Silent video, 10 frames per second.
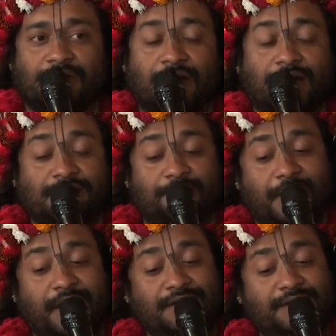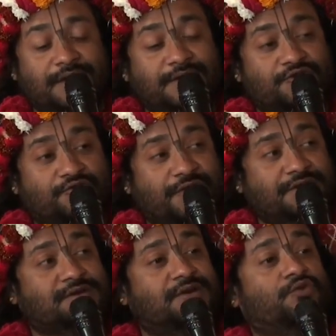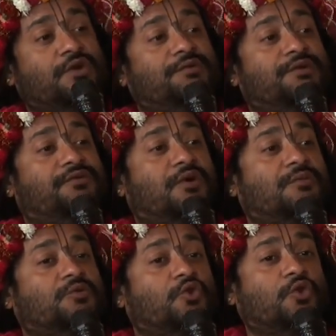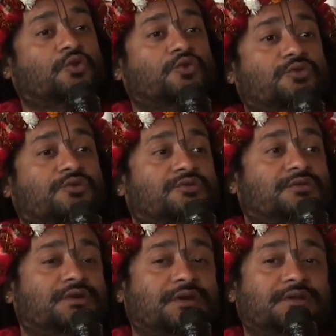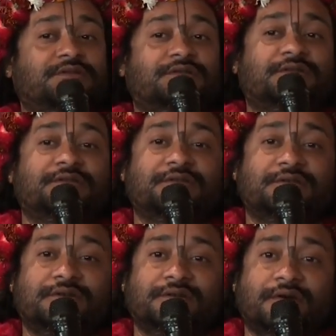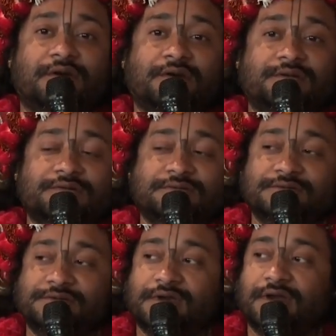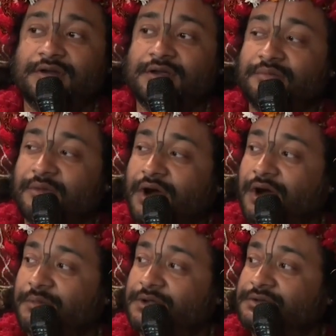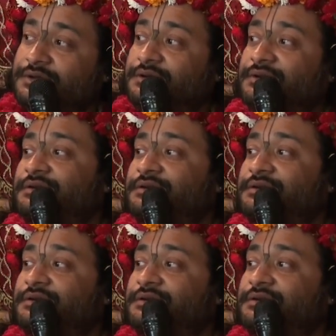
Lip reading: And the main instruction will be from Guru is chanting Mahamantra